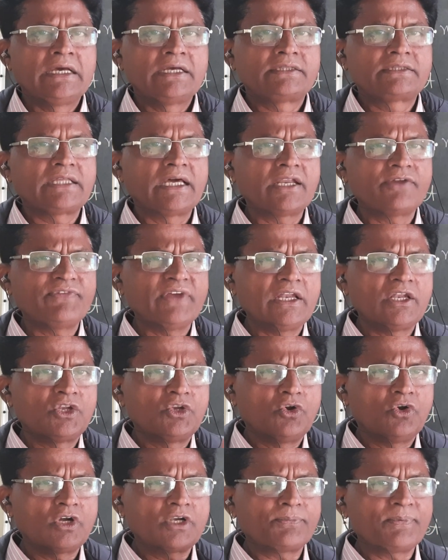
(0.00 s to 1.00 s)
There will
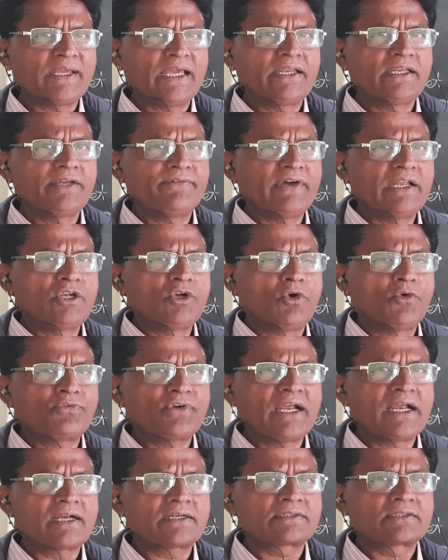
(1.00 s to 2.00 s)
not be any value
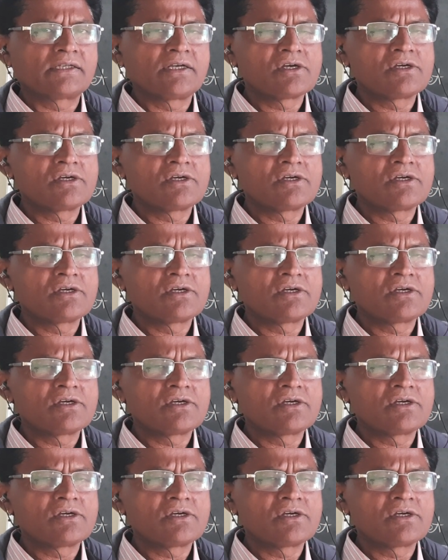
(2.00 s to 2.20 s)
of x